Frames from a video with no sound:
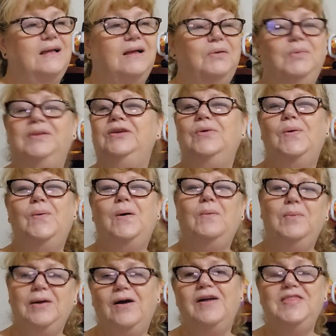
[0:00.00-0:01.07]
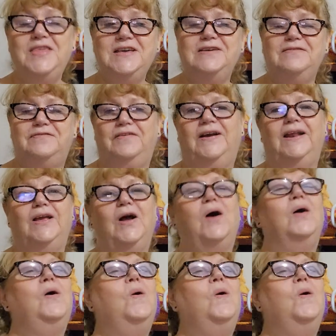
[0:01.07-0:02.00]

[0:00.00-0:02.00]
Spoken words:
When I think of Freddie, I